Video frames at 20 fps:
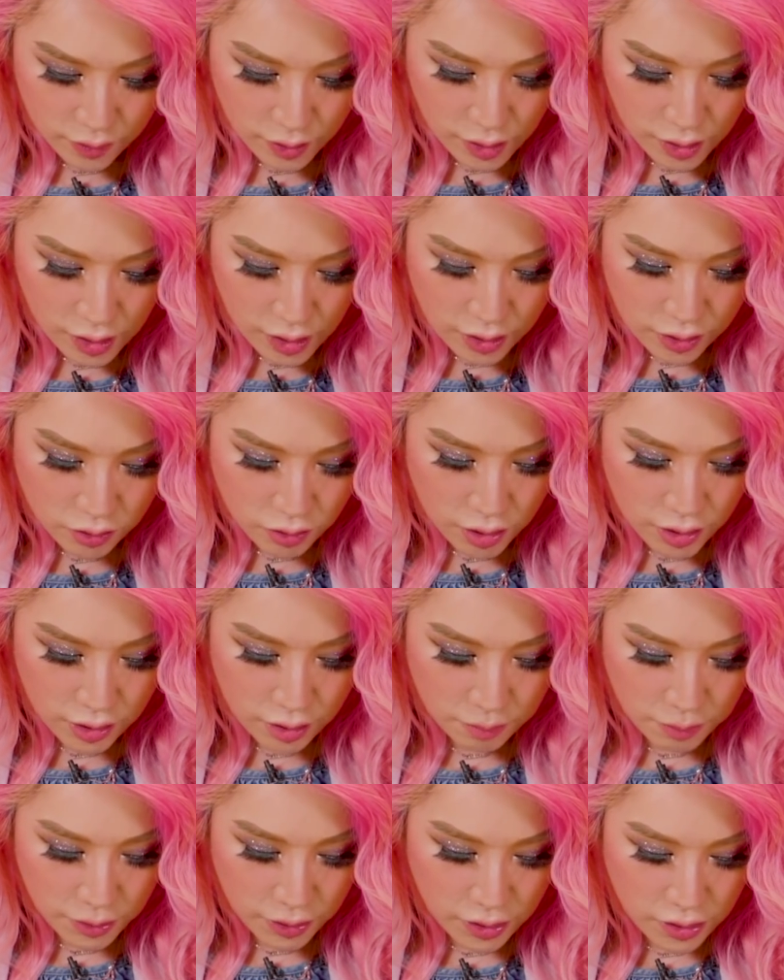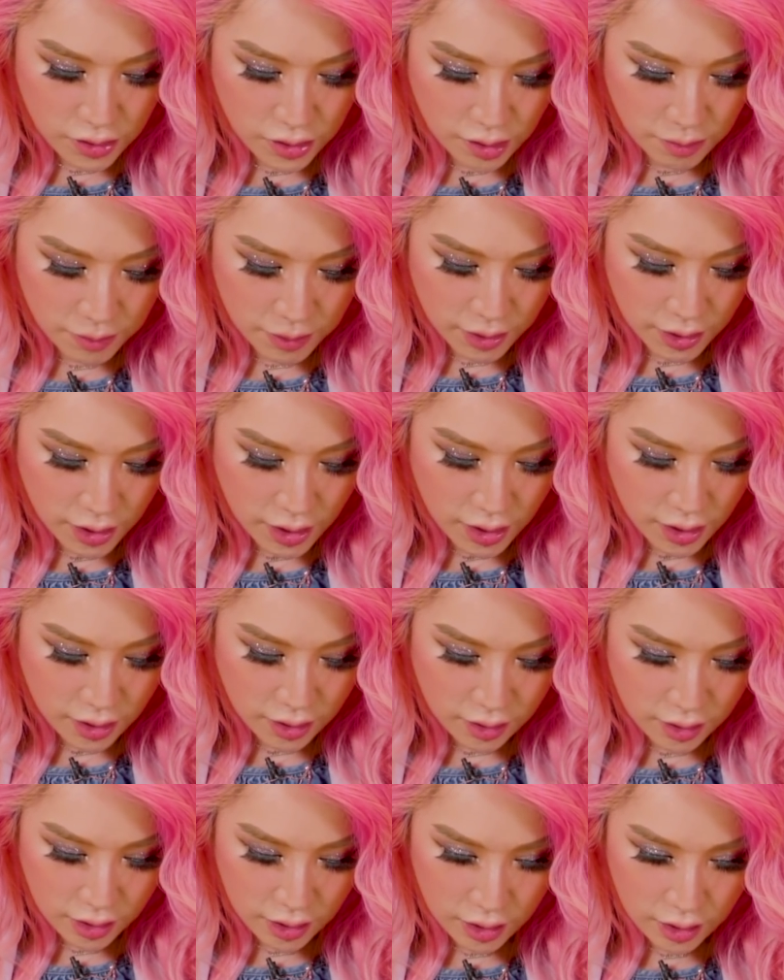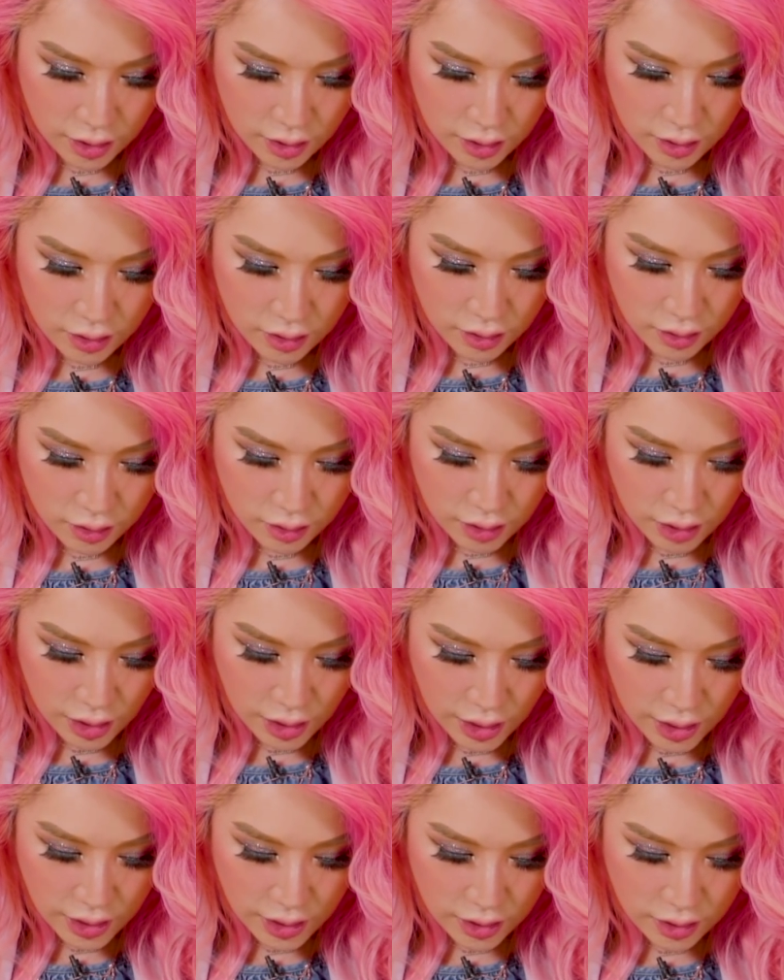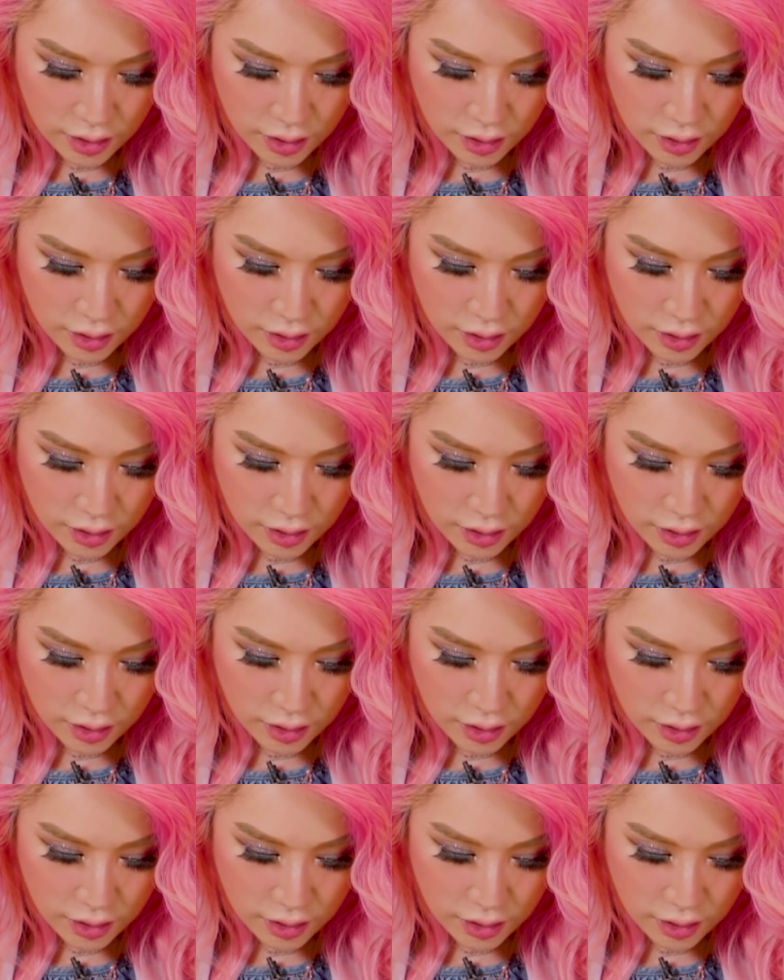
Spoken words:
Okay, let's go under body shape again and height.